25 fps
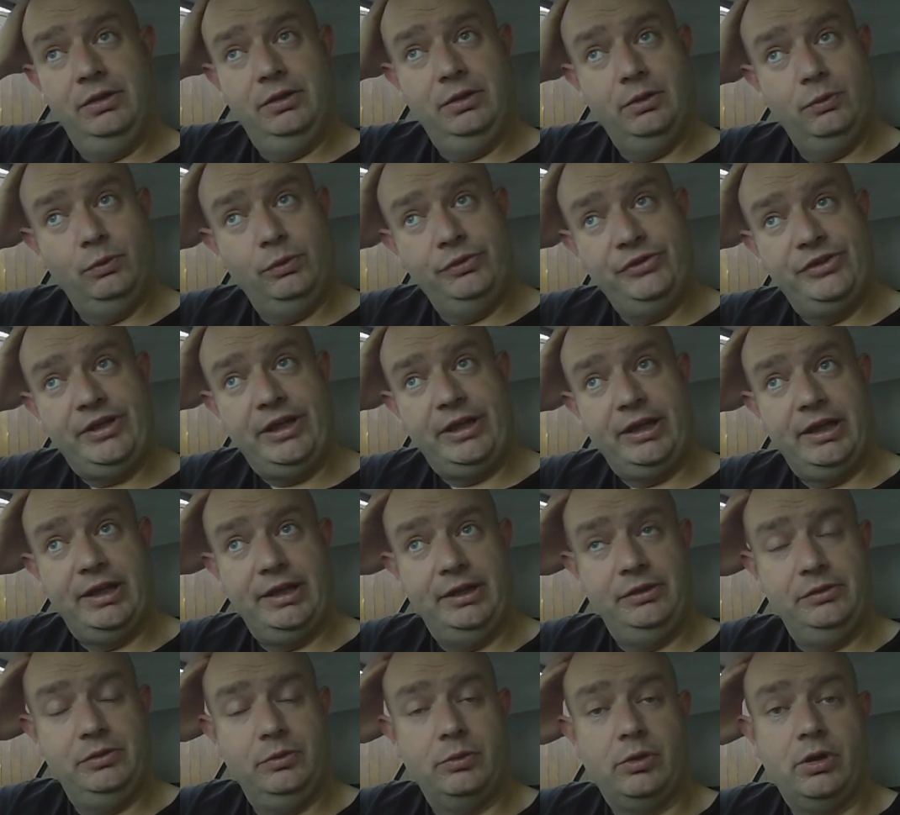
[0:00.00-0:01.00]
once I got
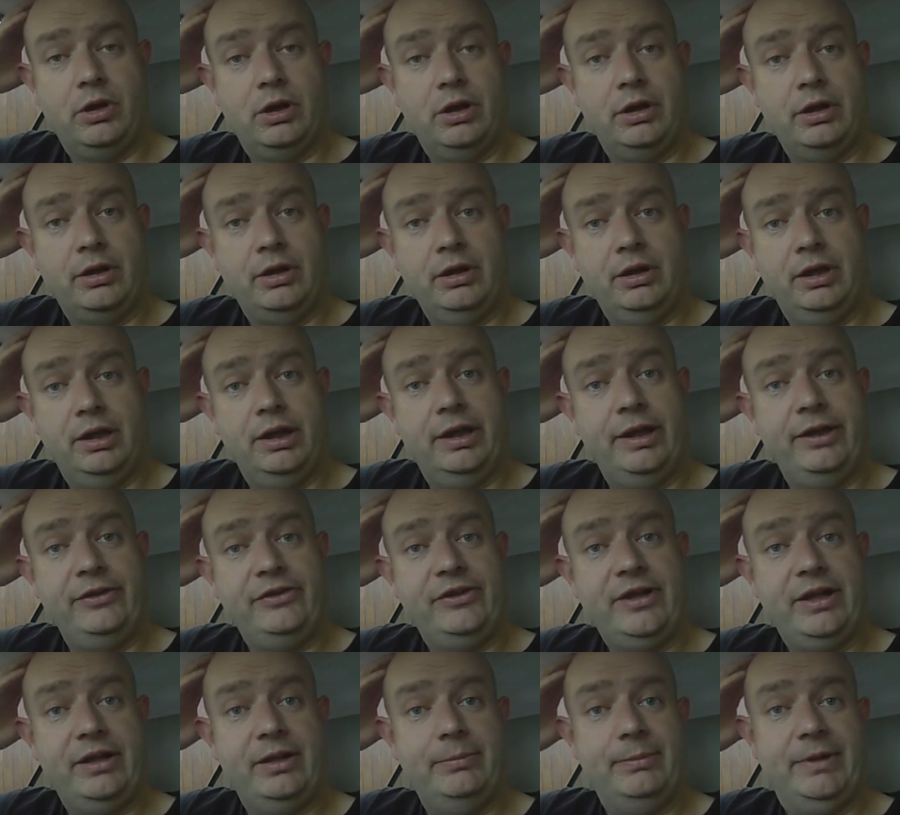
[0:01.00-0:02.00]
into work, I
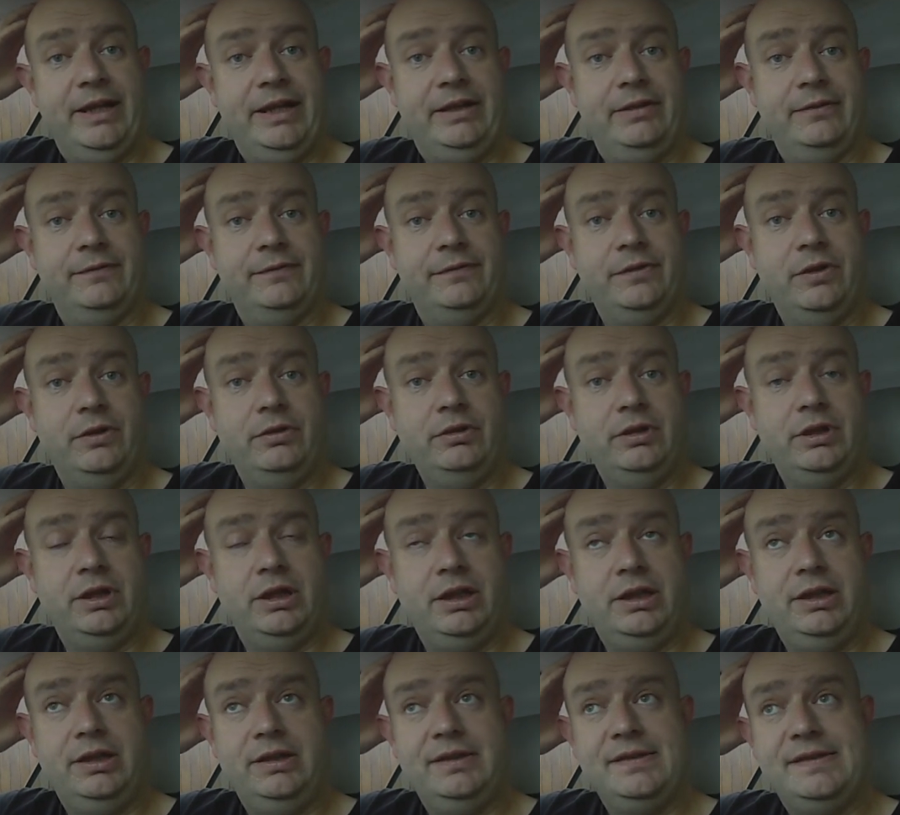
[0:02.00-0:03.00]
started making phone
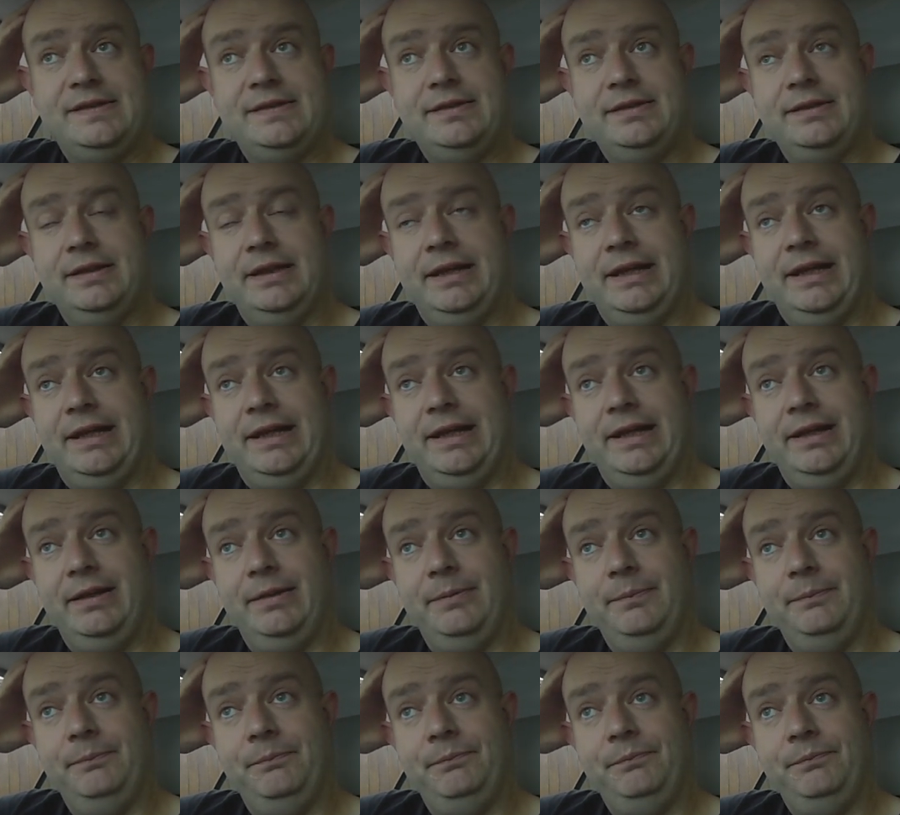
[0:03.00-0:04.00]
calls.
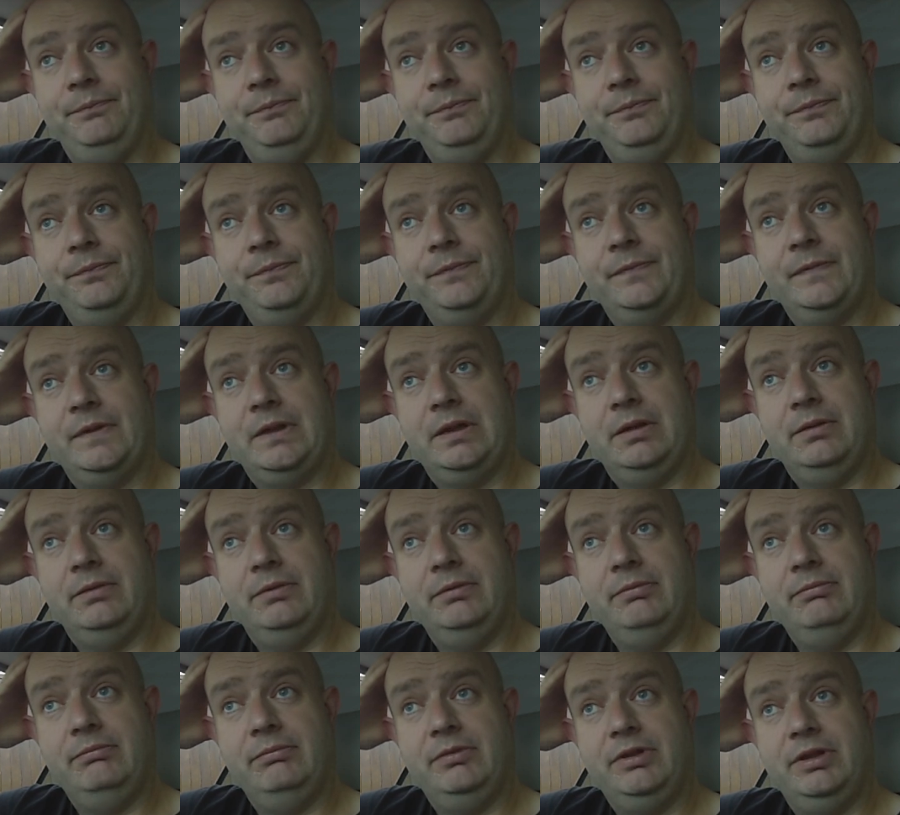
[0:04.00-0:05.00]
Got
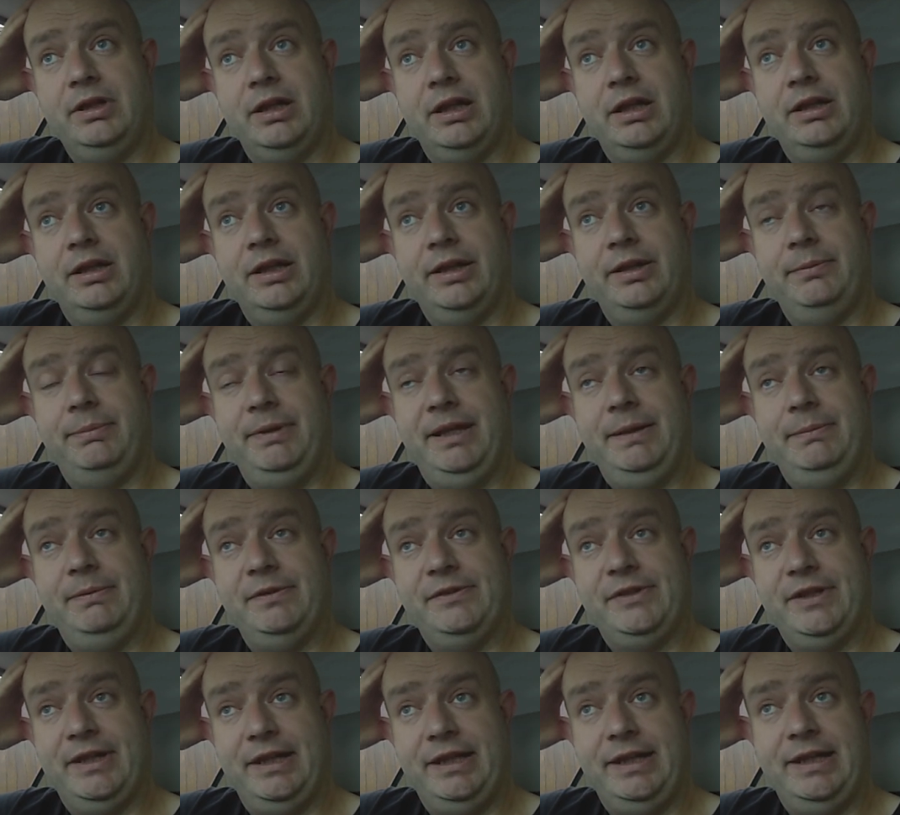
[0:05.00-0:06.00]
a lot of
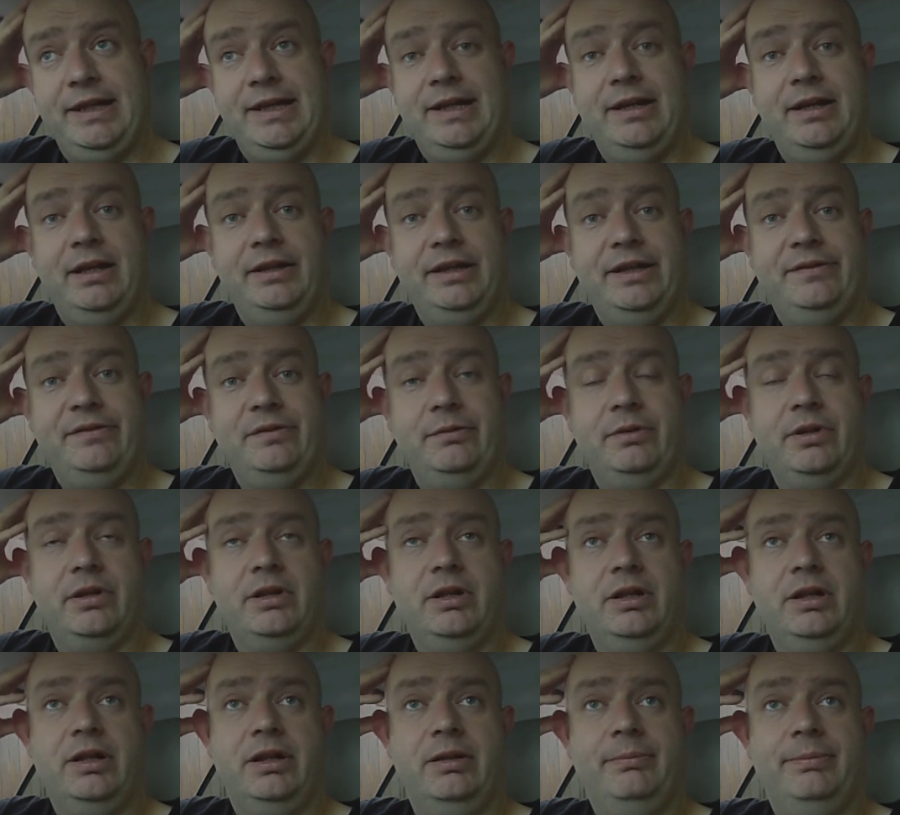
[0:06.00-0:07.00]
people say, yeah, I'll give you a
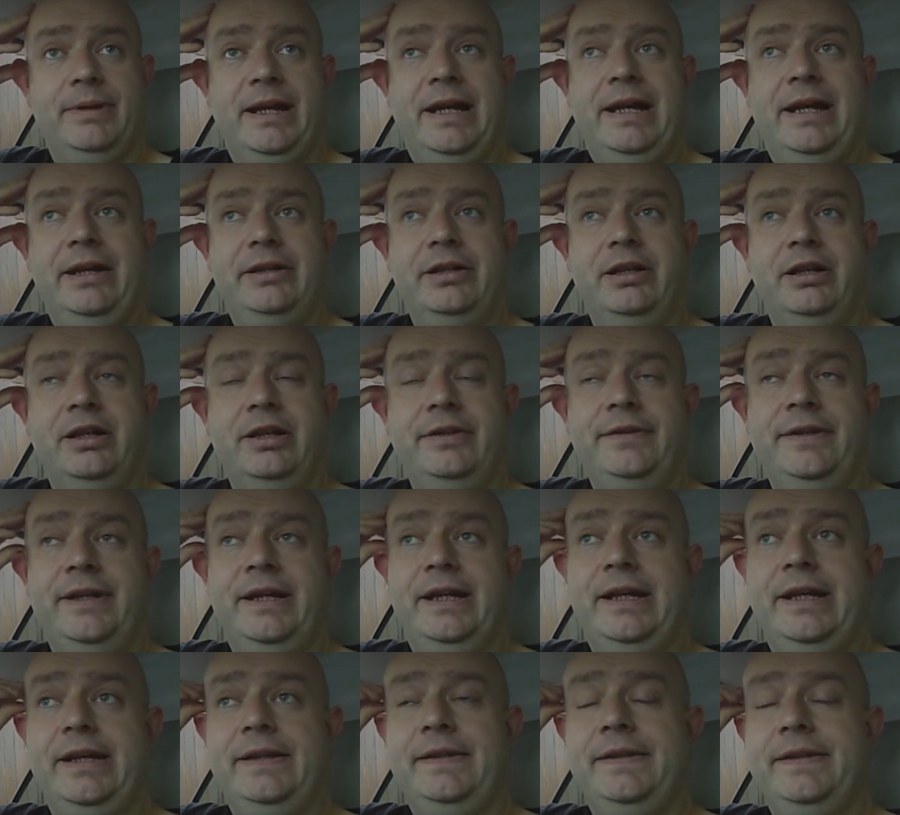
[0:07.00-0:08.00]
call back on
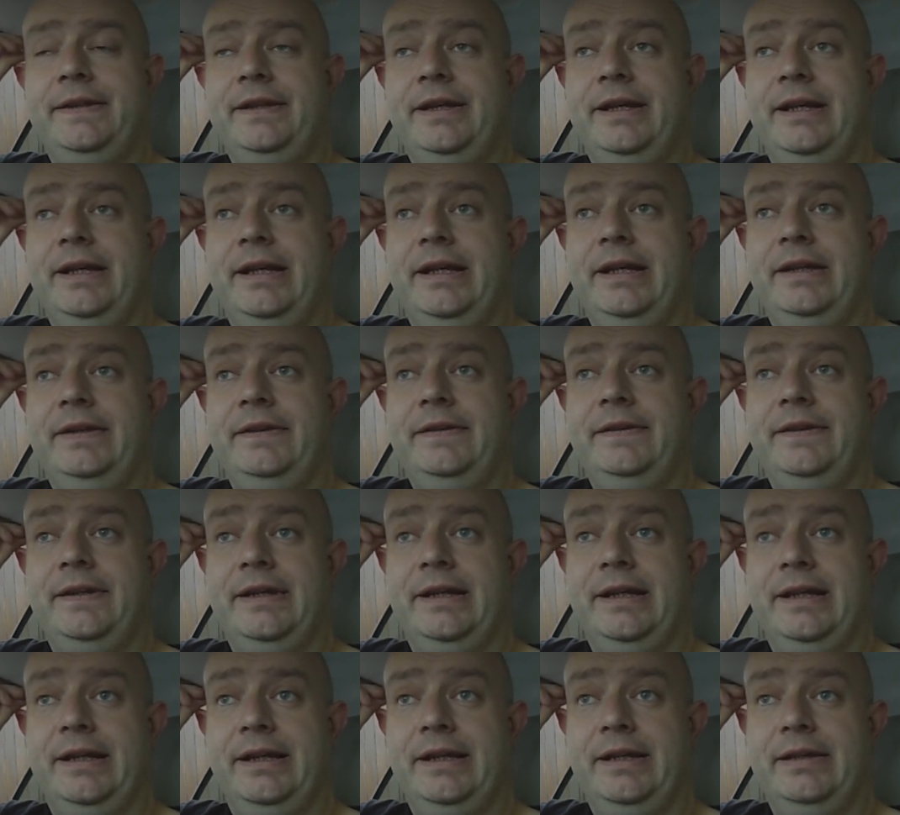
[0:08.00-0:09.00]
that, and
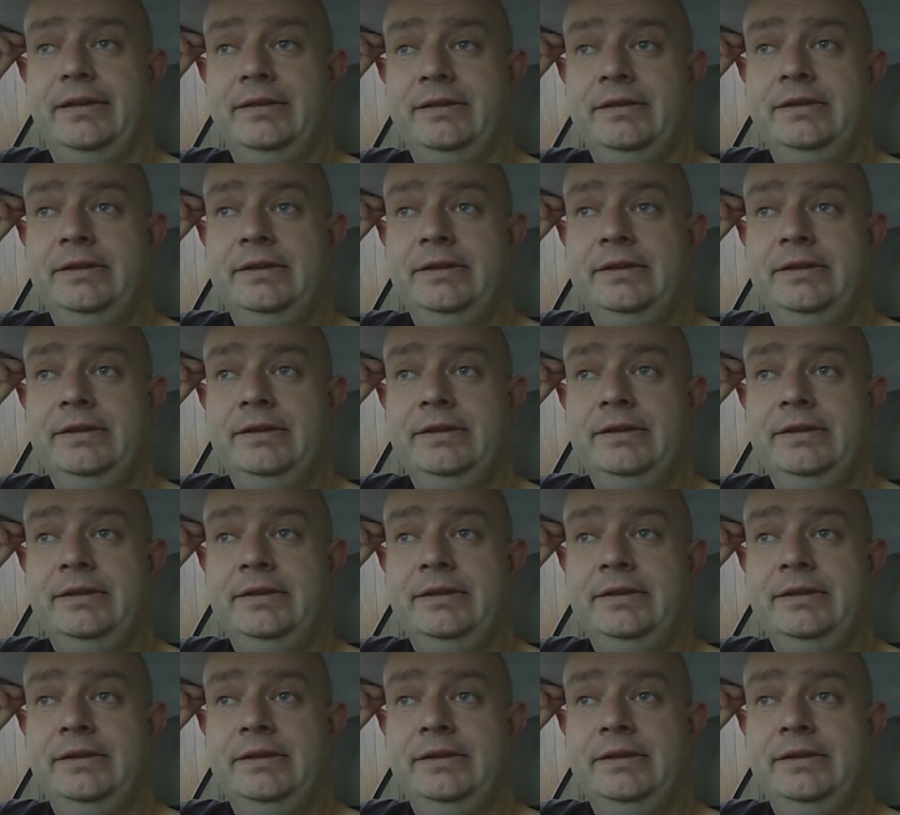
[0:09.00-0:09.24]
I